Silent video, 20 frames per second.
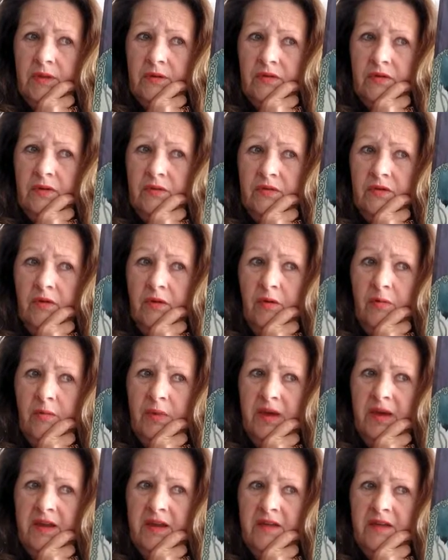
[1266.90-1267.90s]
So it's not
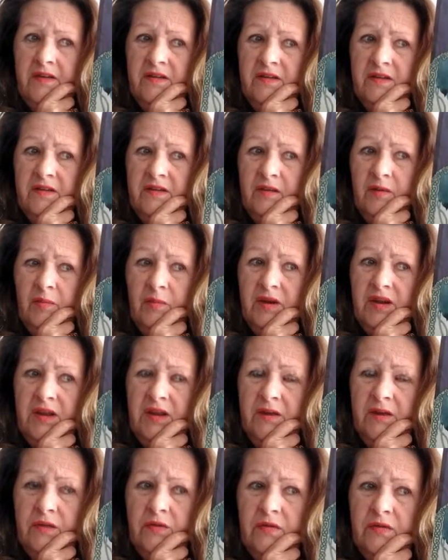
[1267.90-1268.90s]
buying into
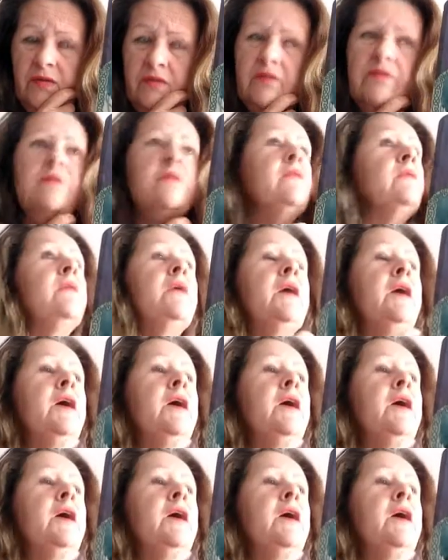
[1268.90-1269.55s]
somebody else's